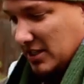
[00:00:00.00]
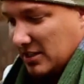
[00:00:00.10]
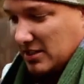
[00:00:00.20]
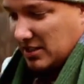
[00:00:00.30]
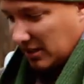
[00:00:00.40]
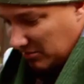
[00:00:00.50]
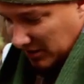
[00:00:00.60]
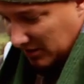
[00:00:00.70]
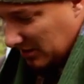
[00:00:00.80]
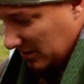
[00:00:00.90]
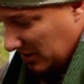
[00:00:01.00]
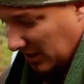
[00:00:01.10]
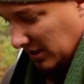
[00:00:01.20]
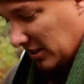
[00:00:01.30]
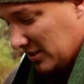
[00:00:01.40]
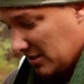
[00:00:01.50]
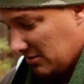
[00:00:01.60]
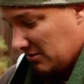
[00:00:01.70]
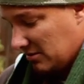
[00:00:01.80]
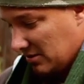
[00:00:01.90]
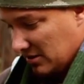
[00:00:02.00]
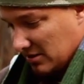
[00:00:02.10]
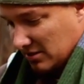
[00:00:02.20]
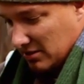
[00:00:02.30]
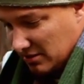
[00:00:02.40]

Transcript: It's like a big thing, so. Okay.